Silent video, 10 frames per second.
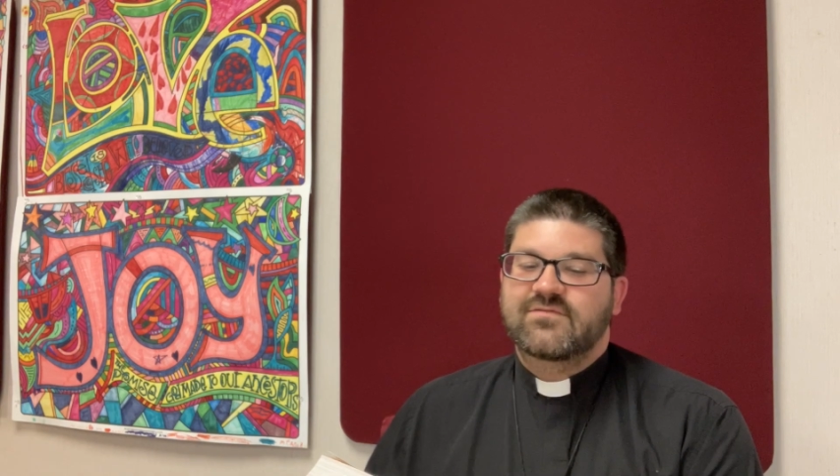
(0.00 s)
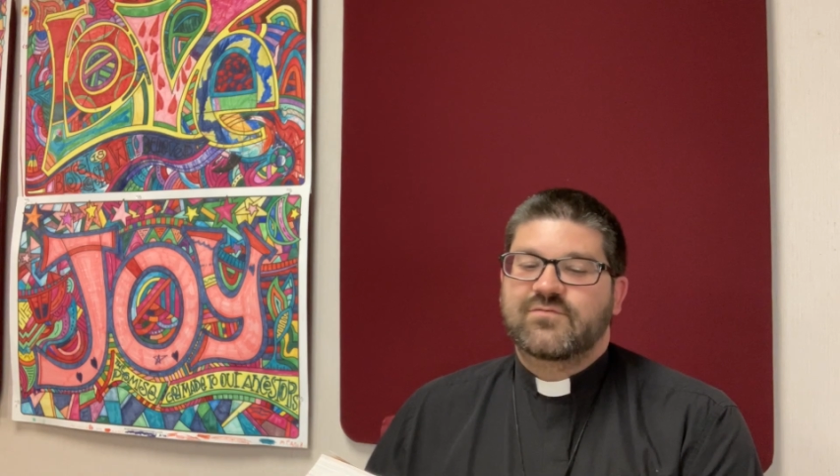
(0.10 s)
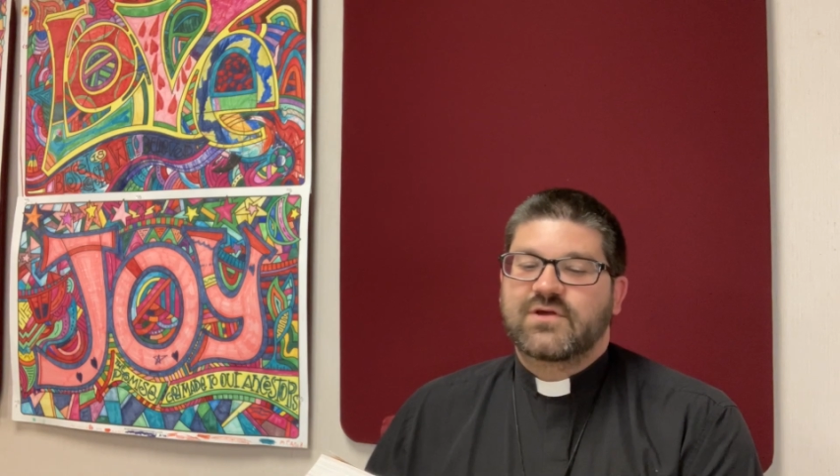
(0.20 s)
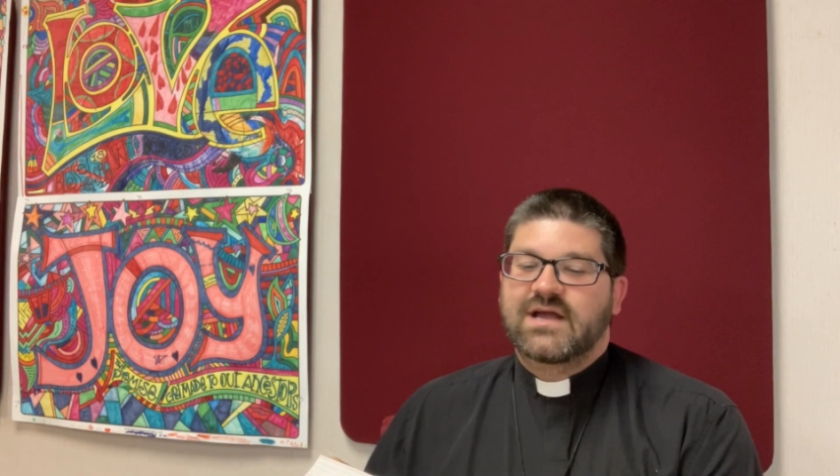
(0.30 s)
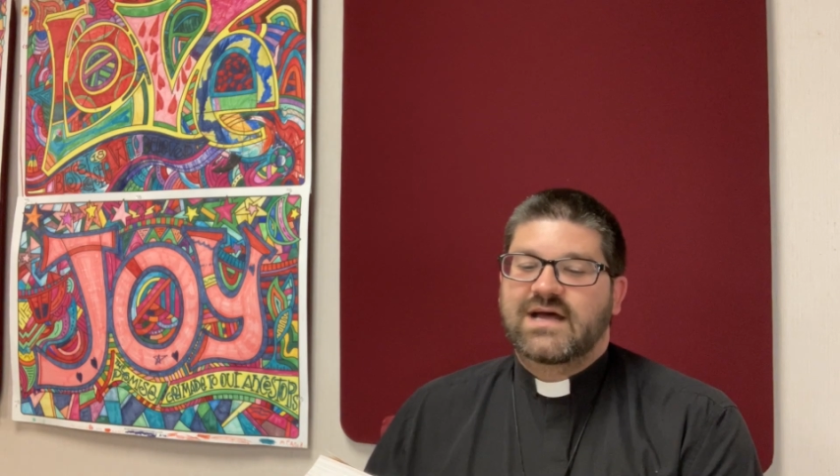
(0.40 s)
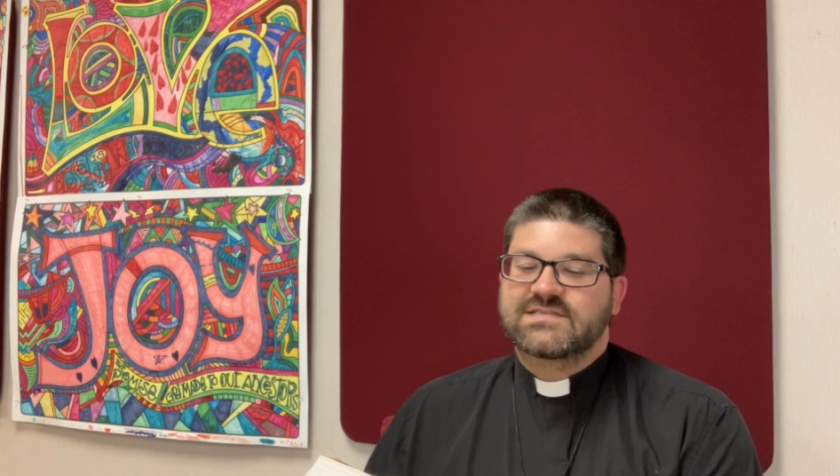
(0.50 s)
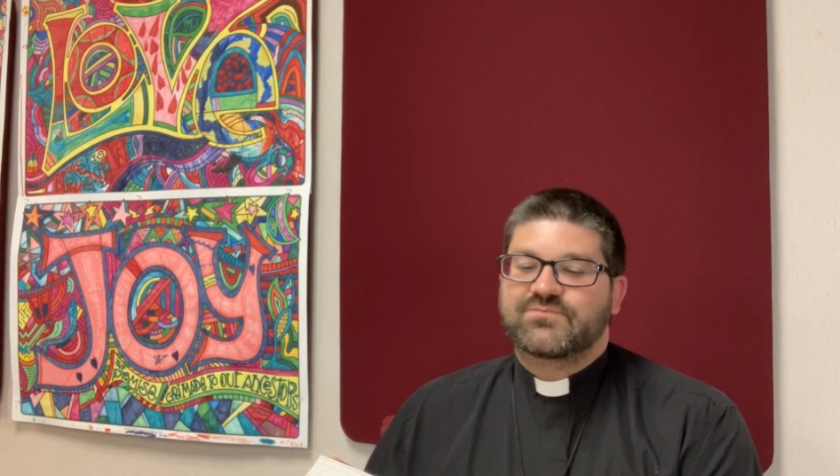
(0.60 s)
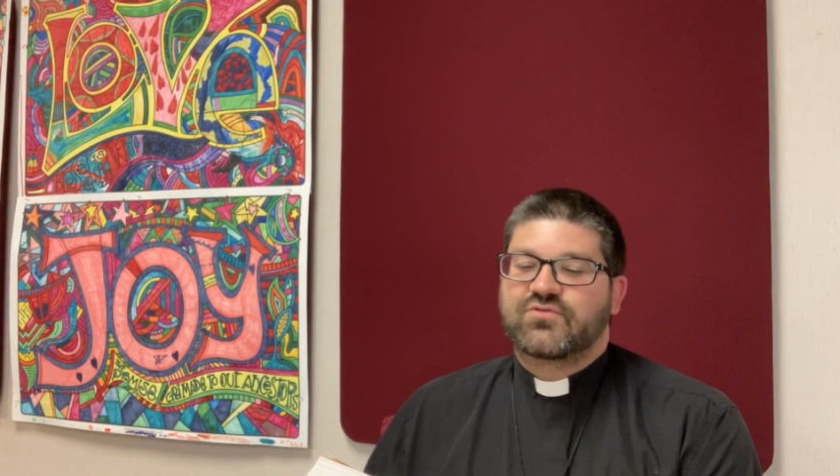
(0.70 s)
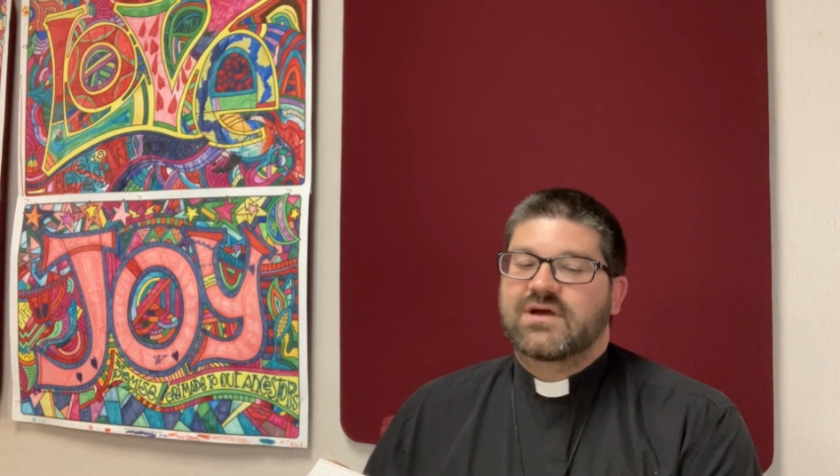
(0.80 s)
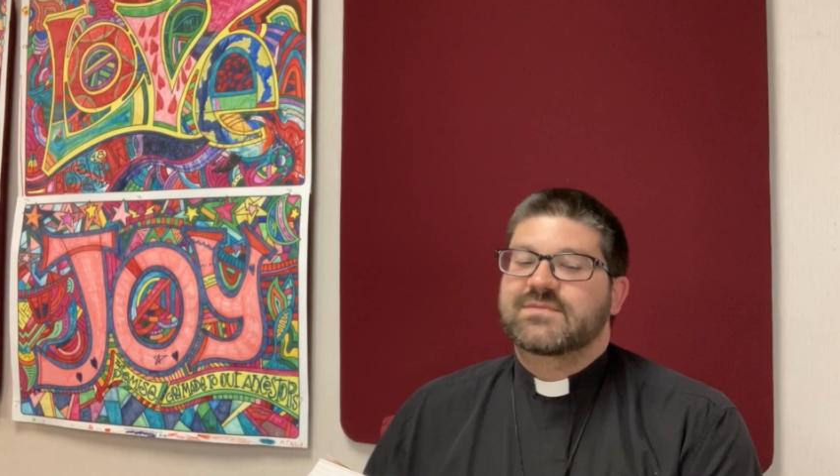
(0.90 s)
for God's
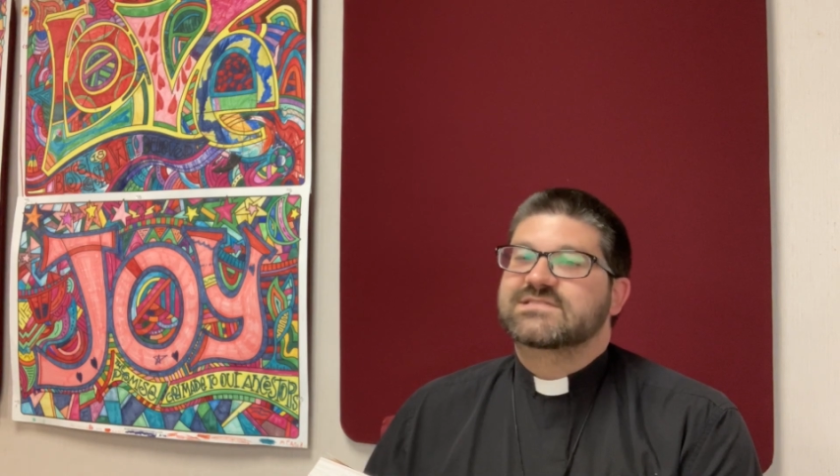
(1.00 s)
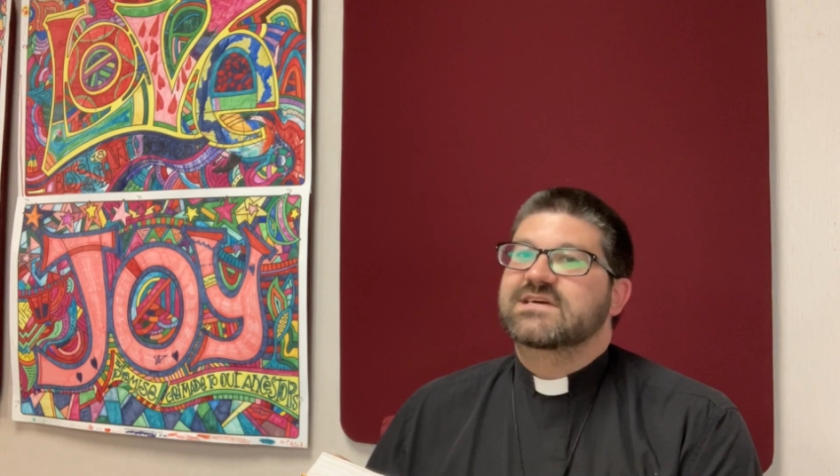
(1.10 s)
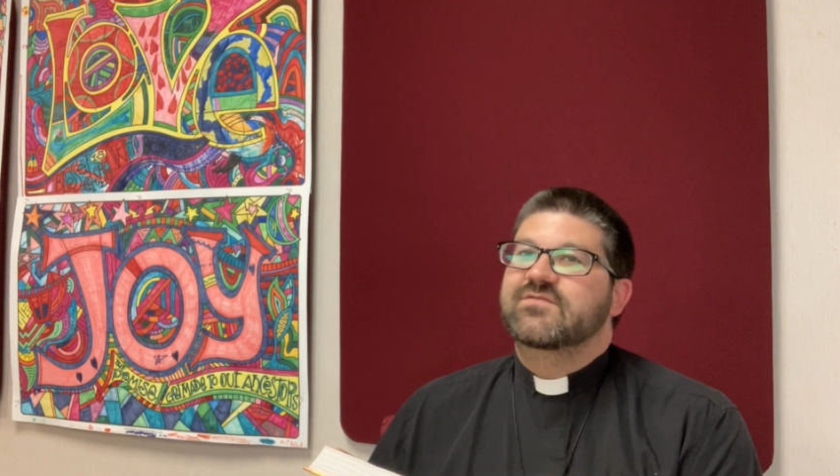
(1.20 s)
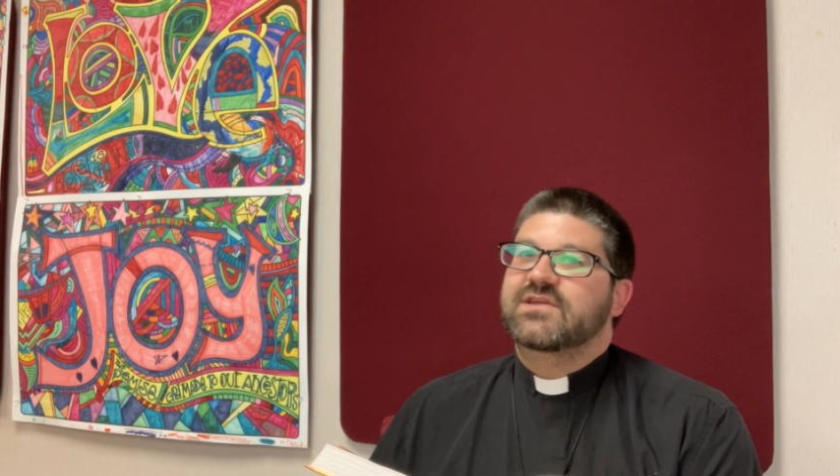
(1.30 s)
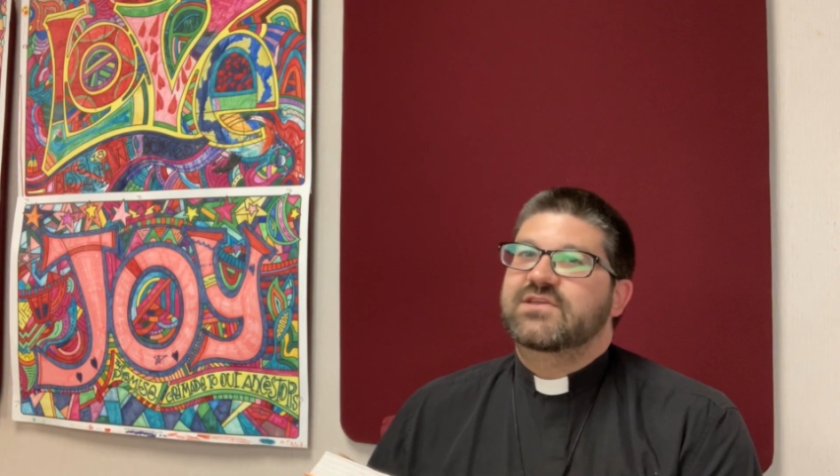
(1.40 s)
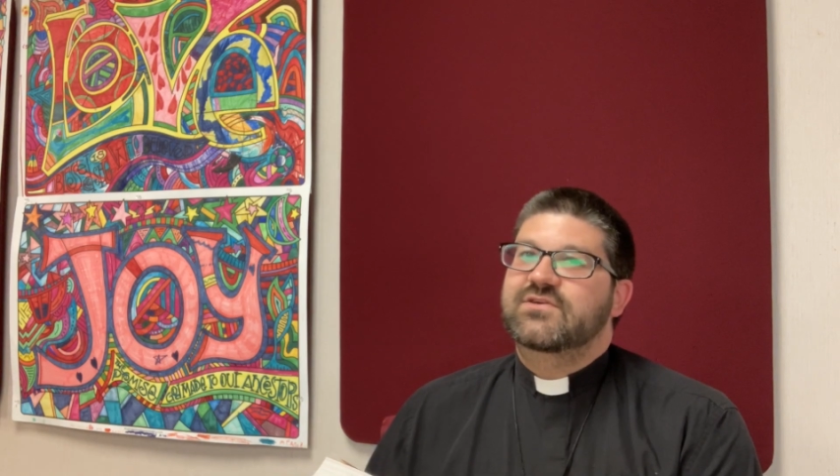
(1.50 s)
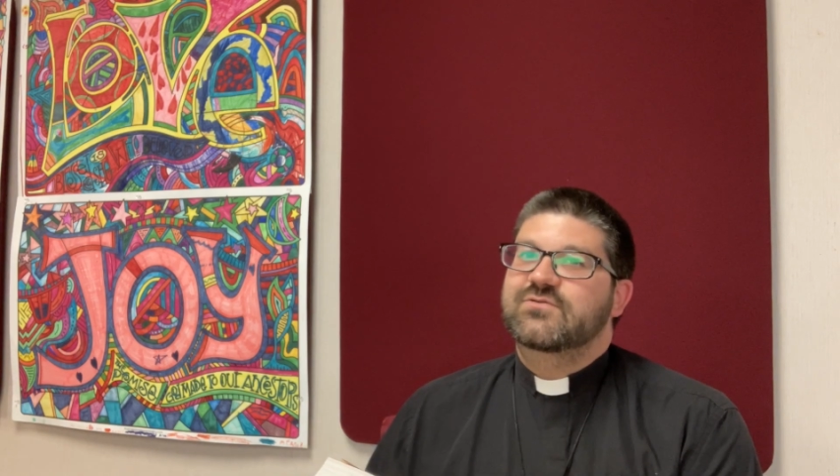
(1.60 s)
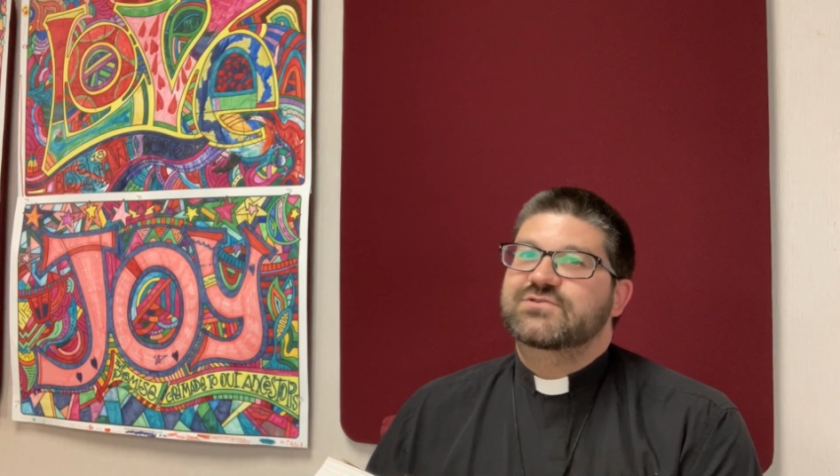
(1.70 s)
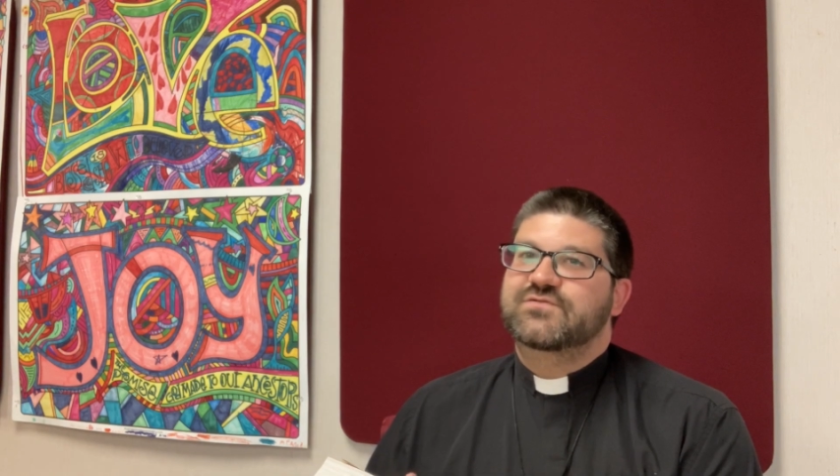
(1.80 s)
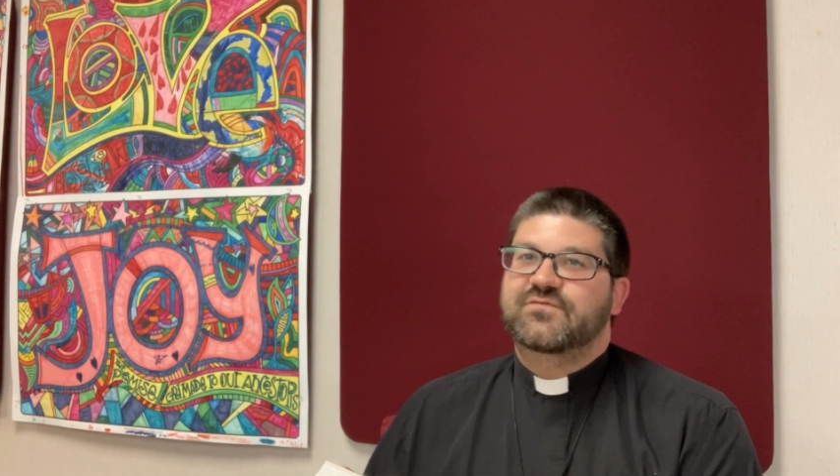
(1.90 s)
promise of a huge